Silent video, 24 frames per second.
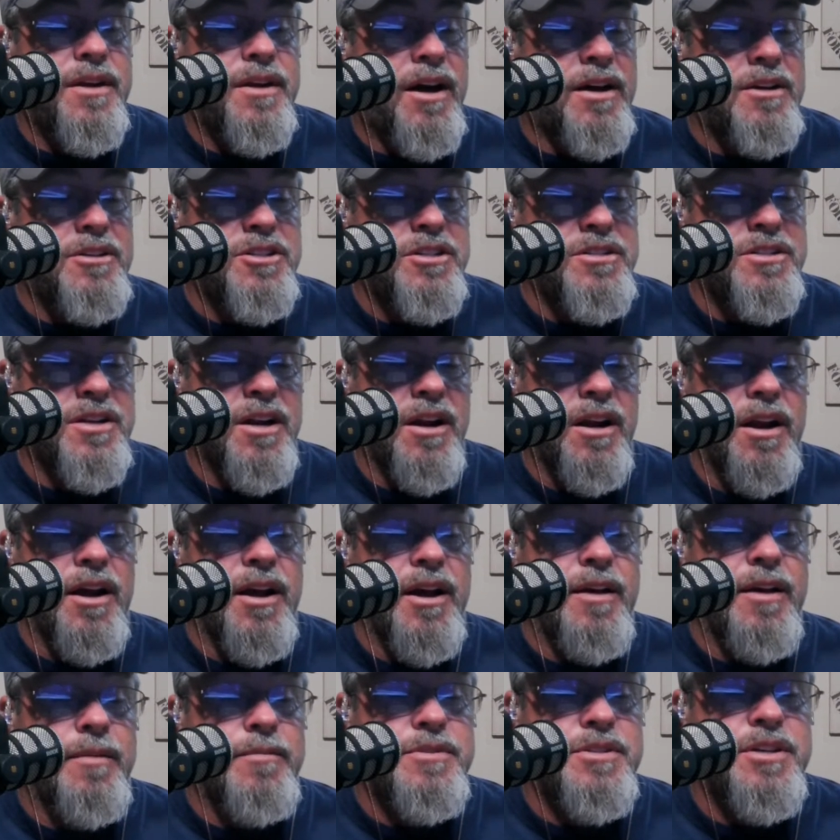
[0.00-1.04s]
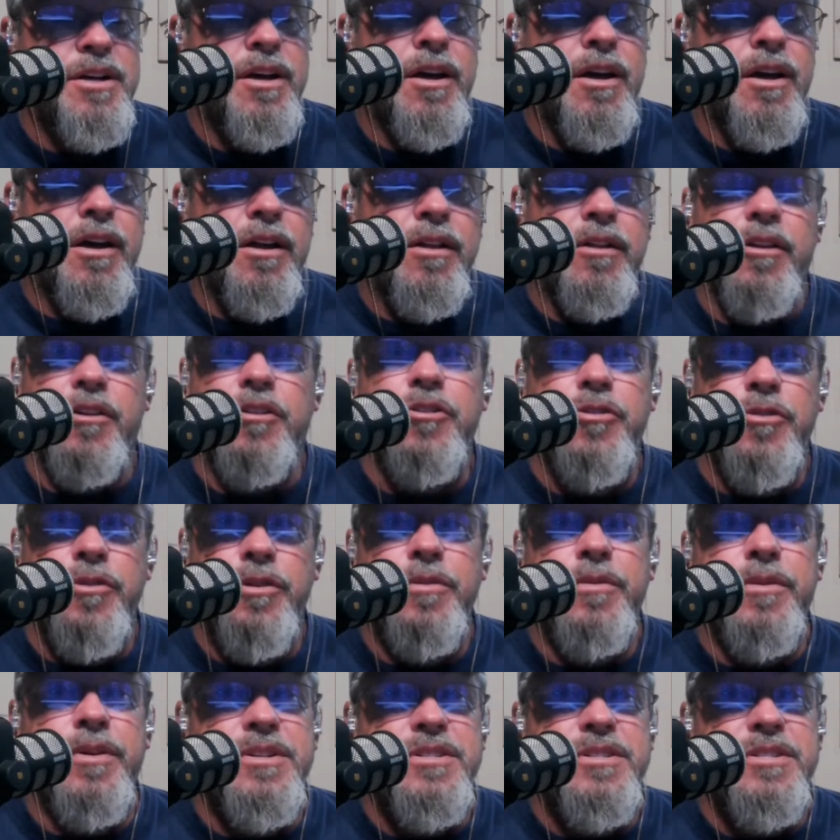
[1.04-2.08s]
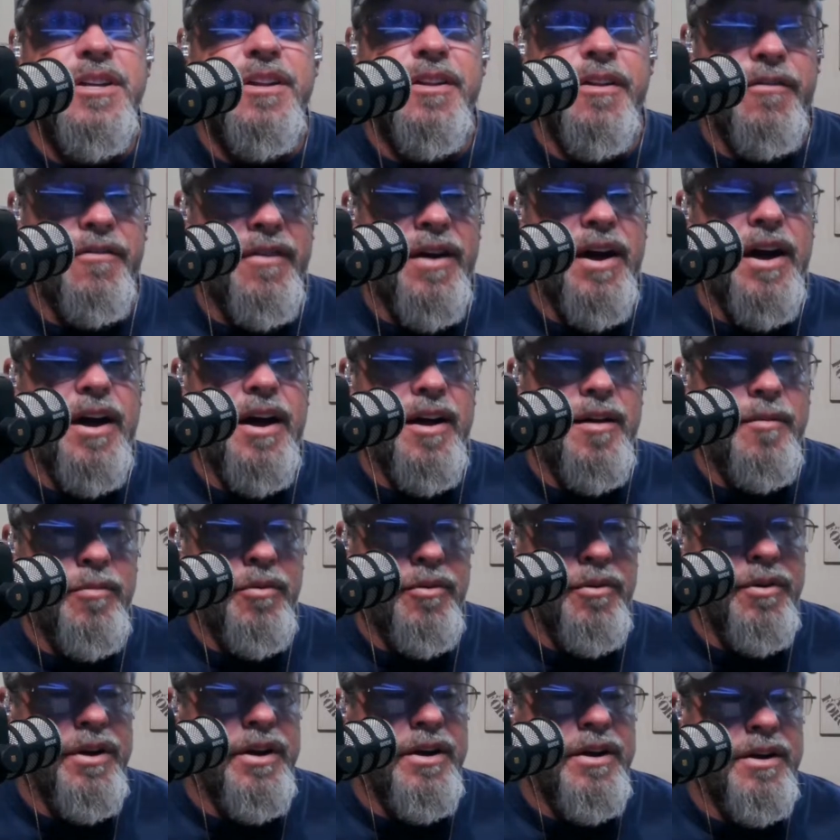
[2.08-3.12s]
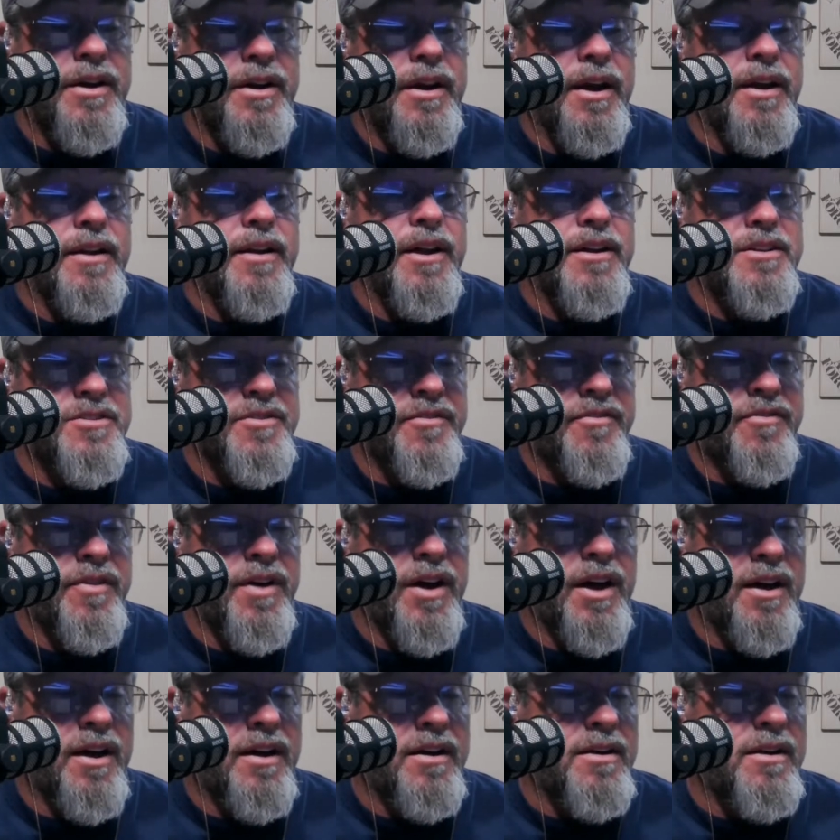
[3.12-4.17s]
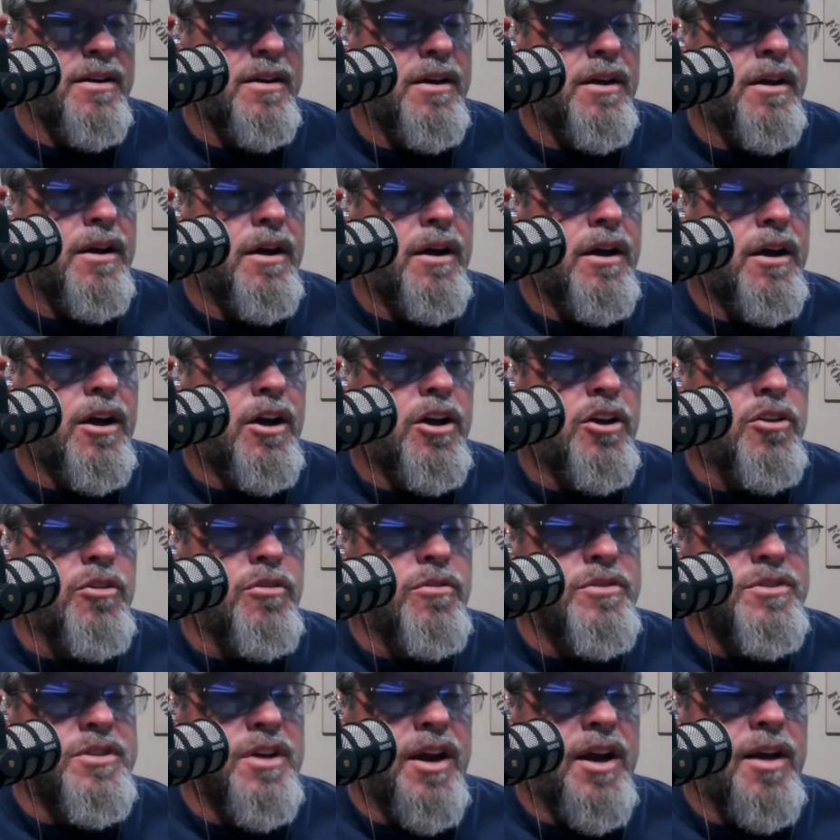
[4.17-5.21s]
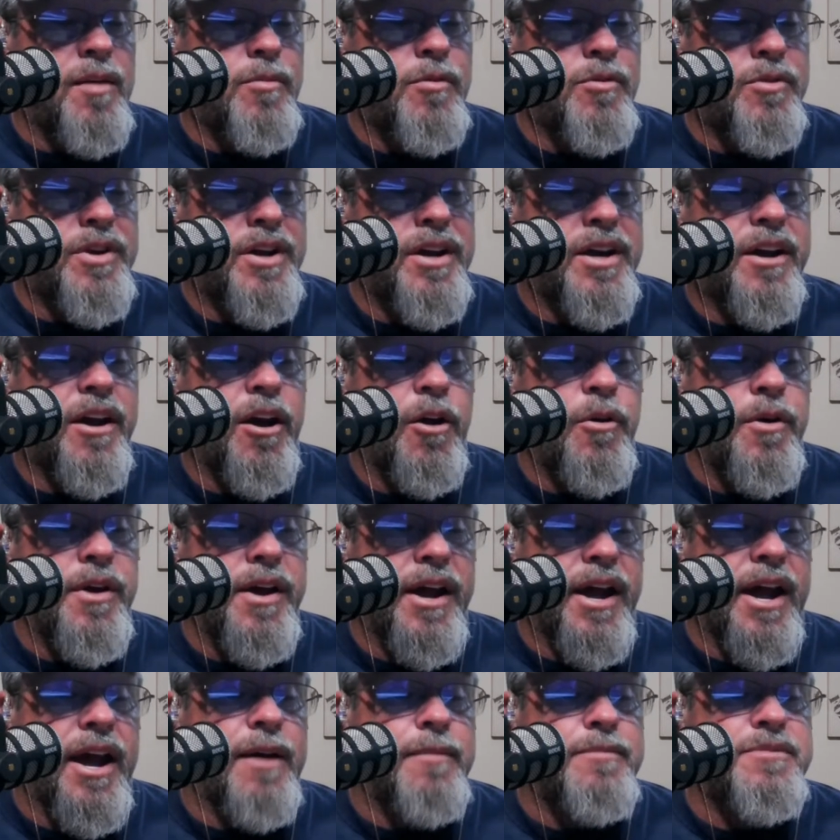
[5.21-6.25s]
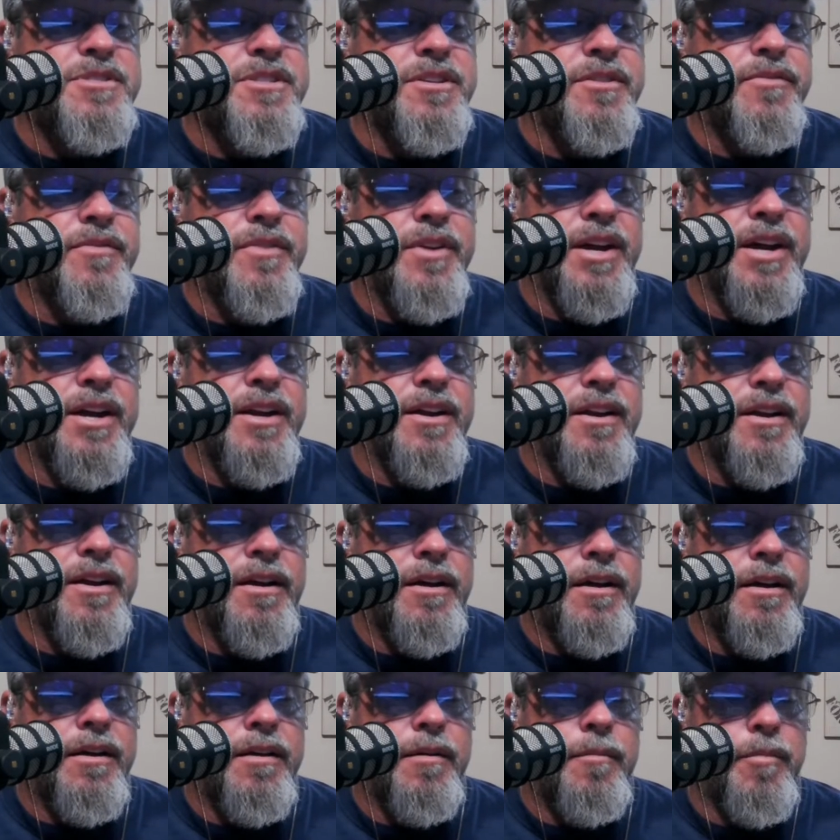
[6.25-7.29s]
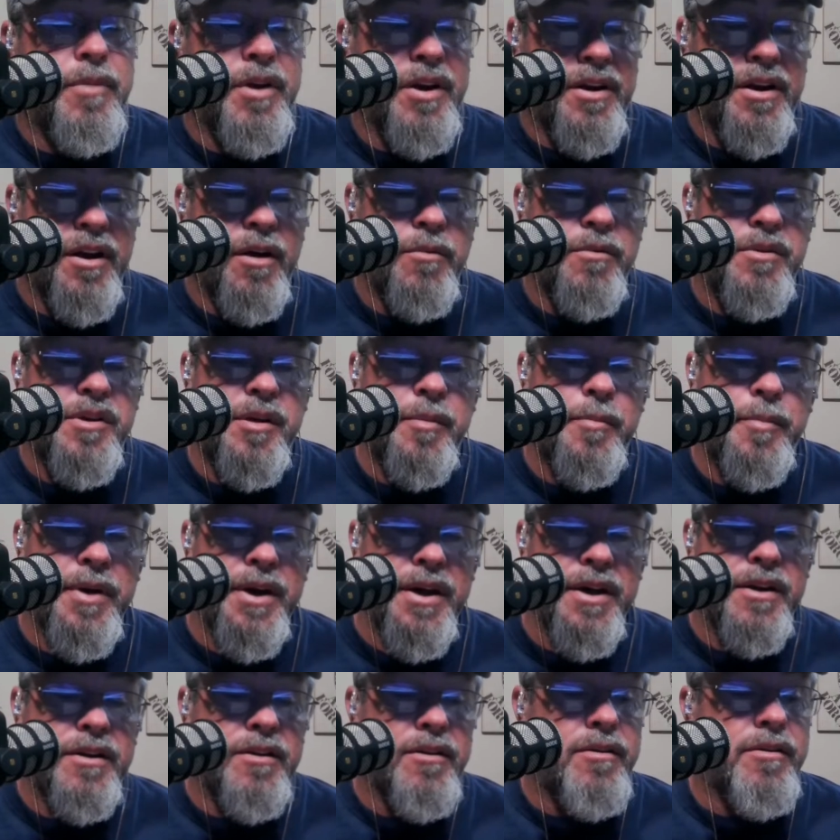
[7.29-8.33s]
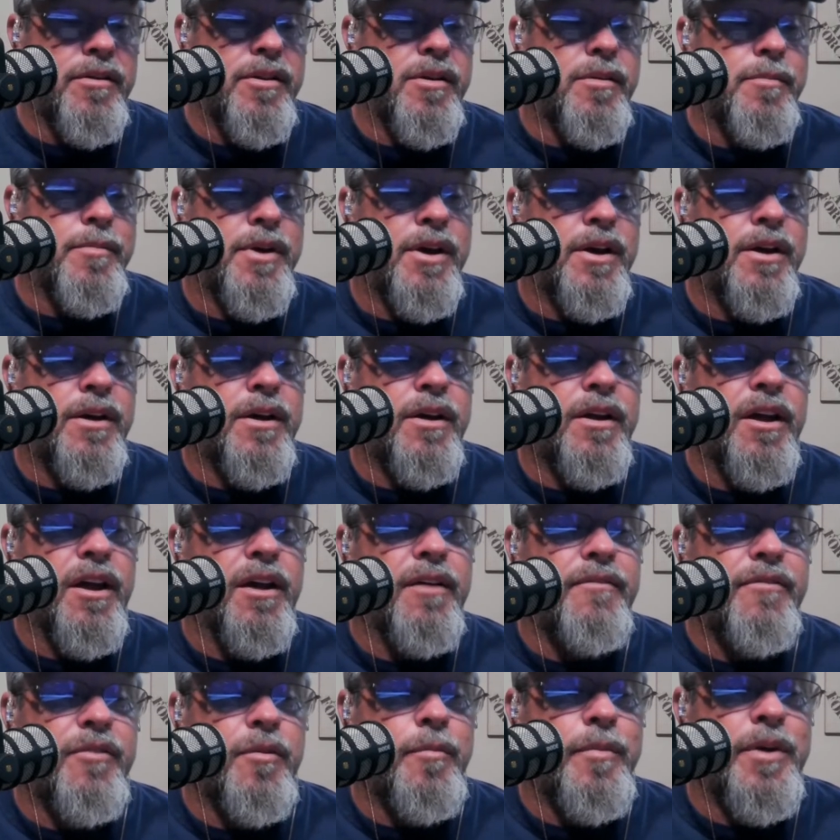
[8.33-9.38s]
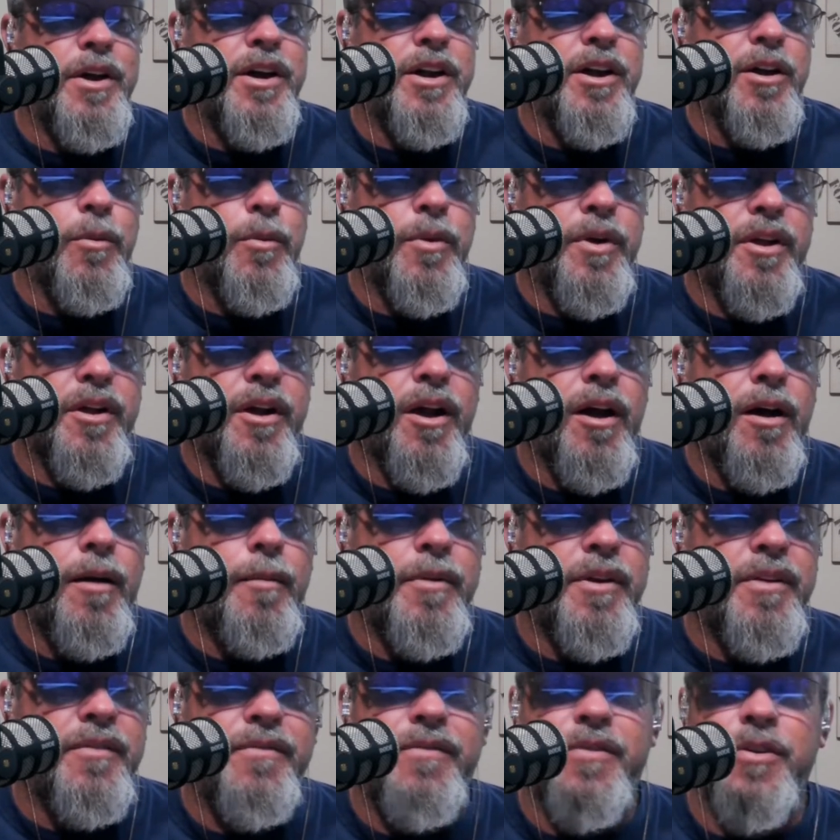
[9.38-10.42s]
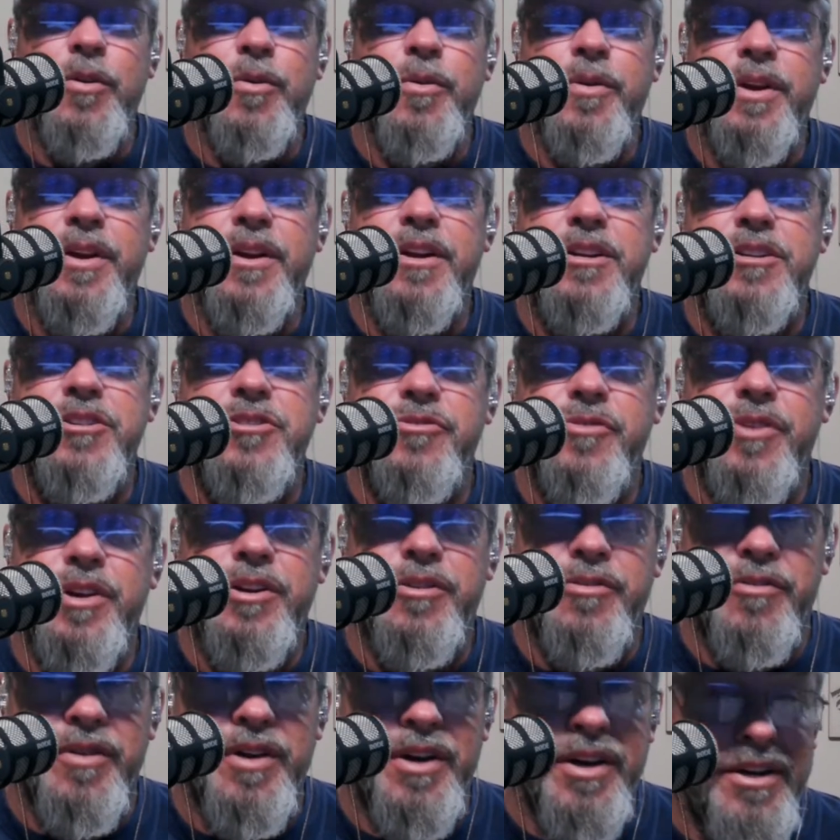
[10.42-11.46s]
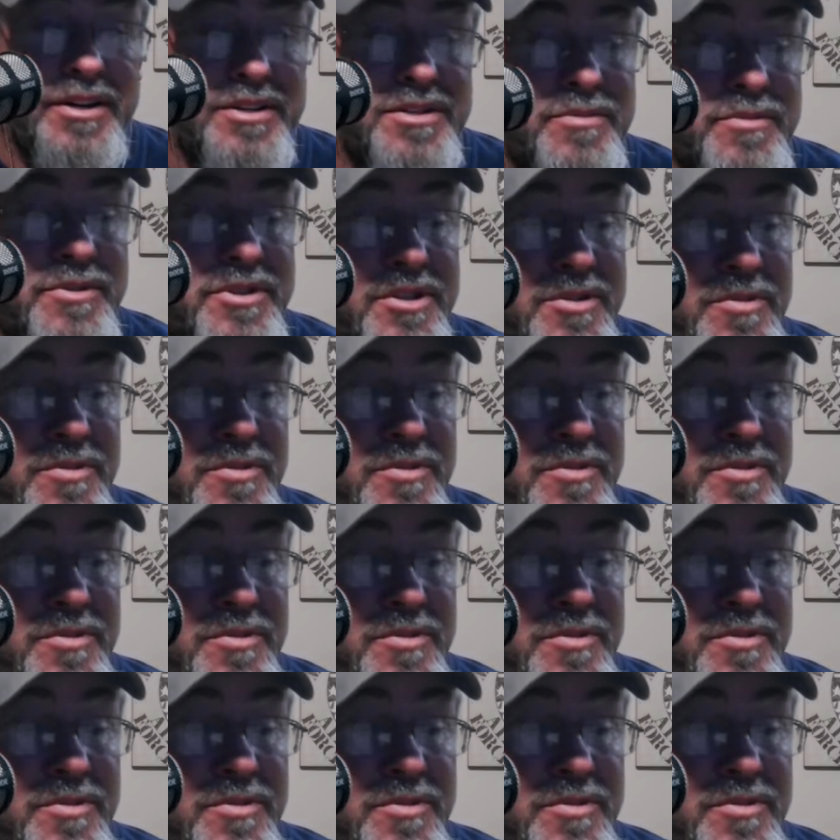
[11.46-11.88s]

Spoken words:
not just claims. The truth is in the fine print, and that's a fact. Use label decoding apps if needed, but don't depend on them. Get familiar with common food industry tricks, which